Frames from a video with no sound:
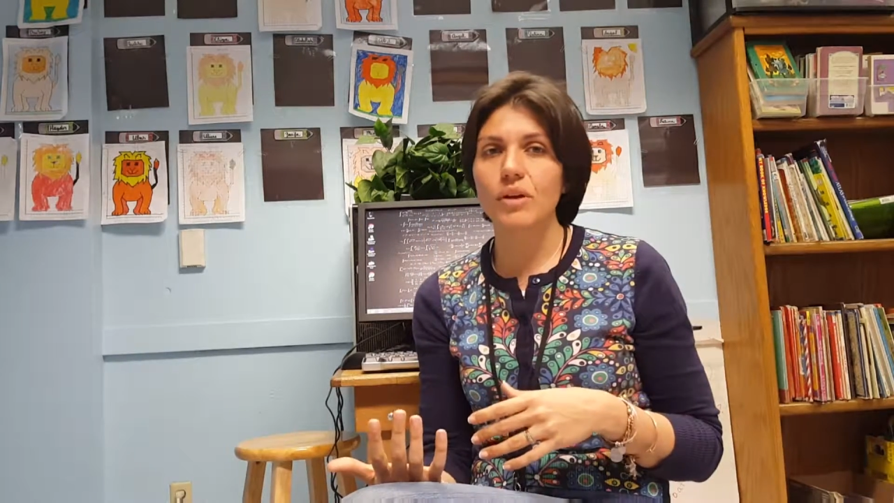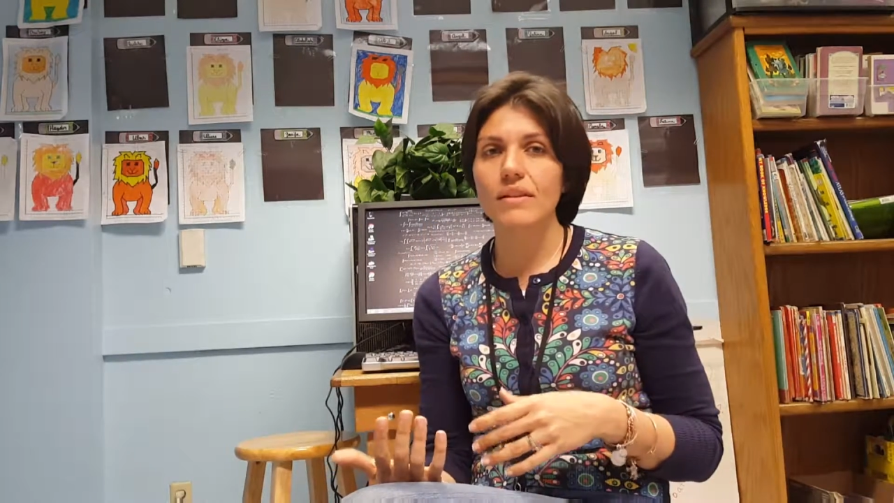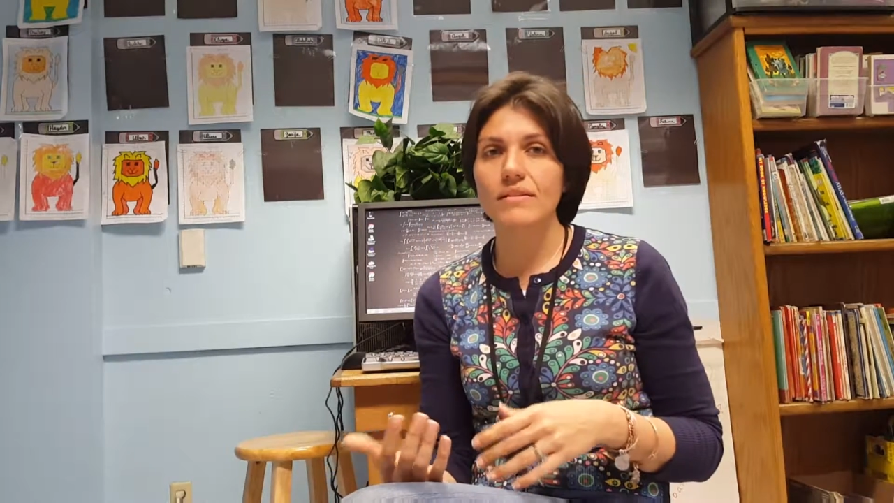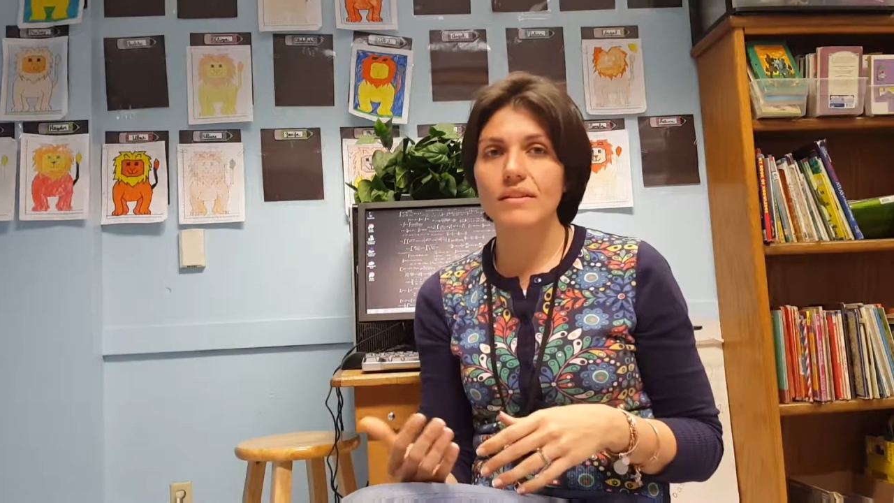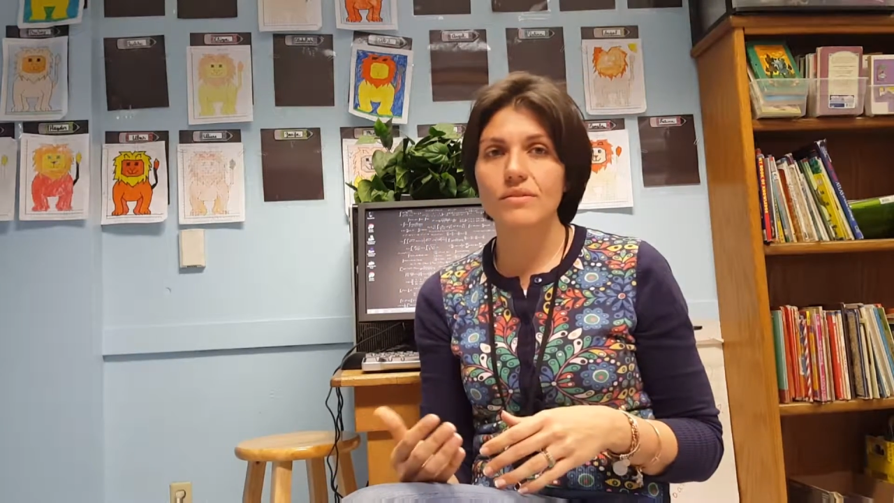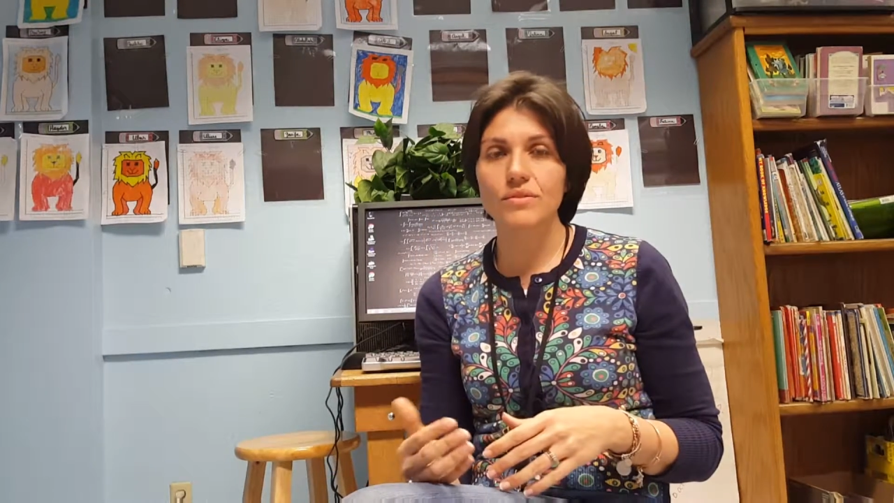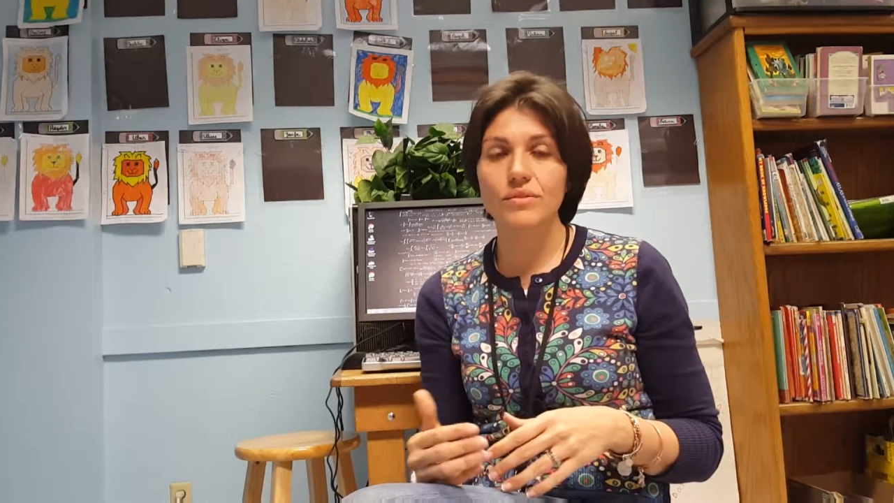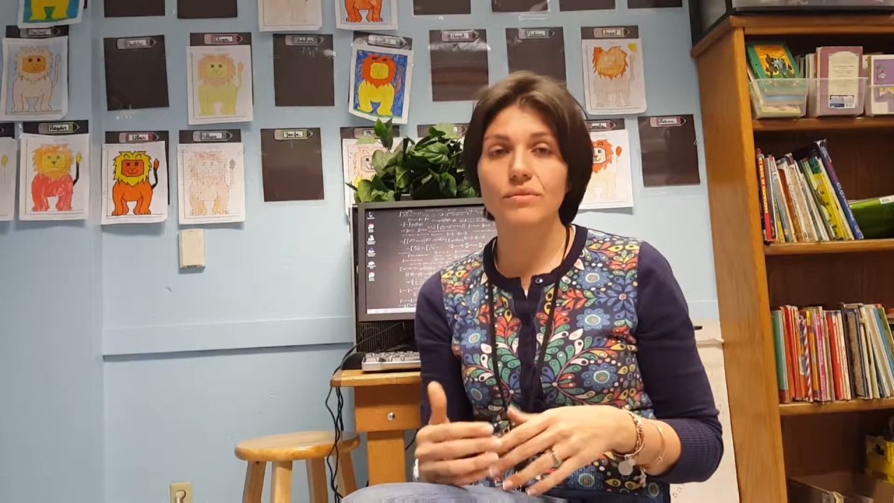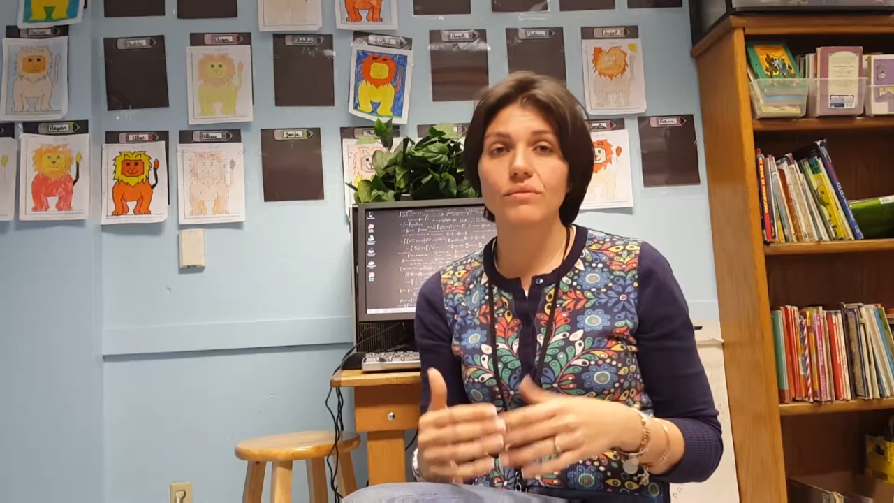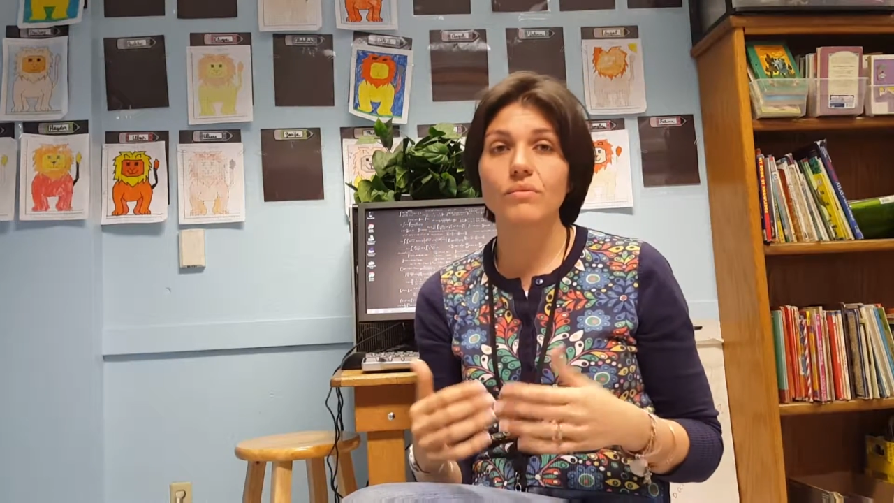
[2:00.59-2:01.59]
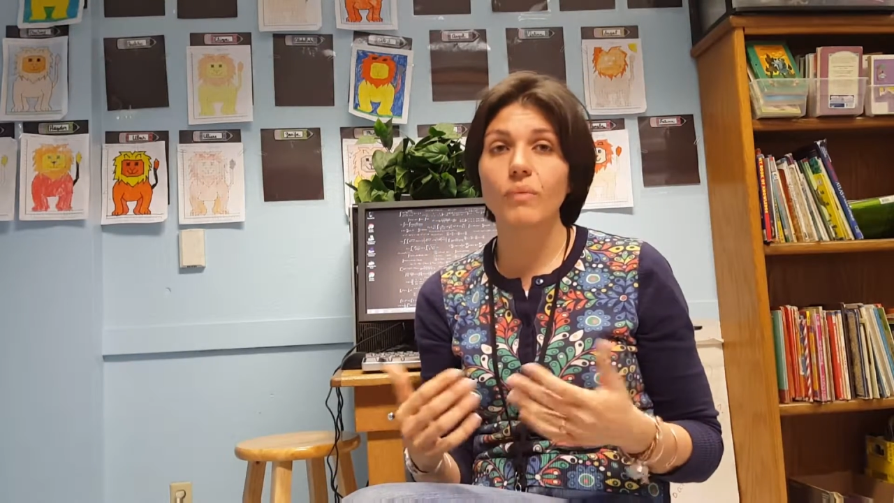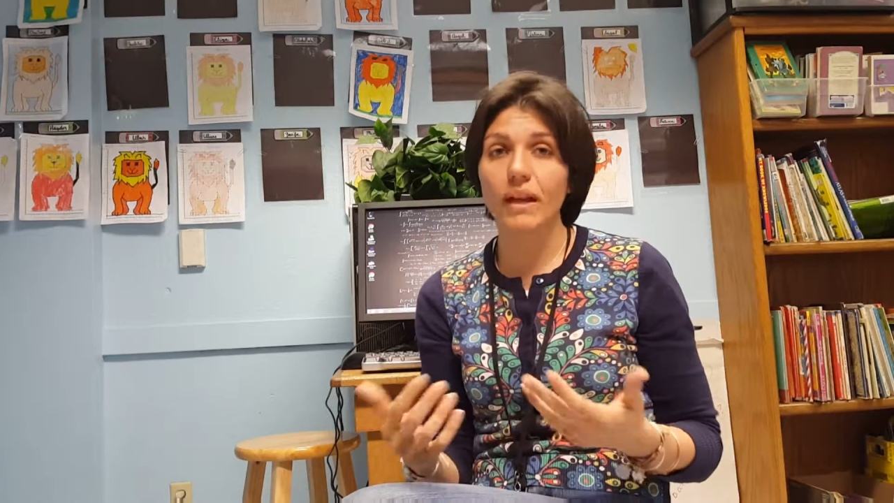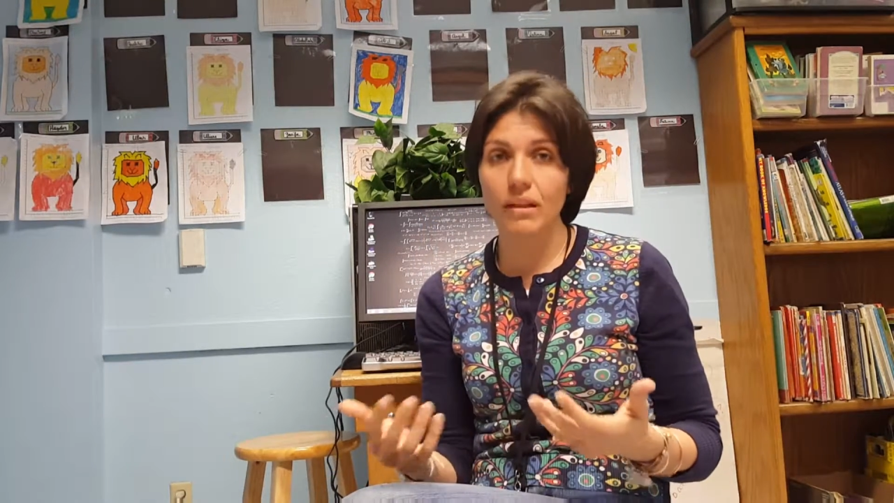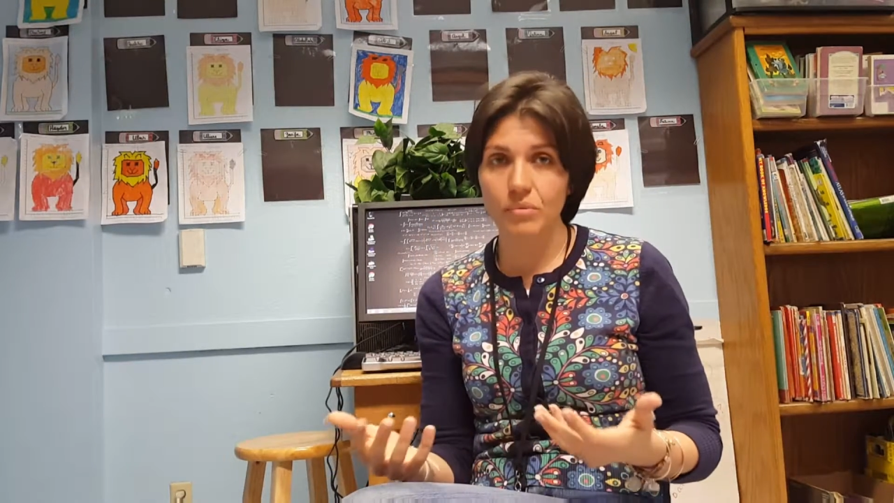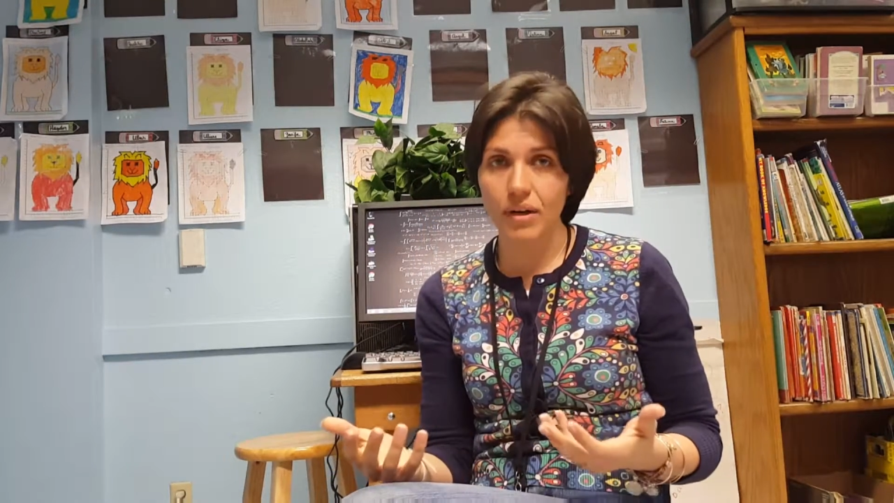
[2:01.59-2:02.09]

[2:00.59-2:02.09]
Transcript: process to the writing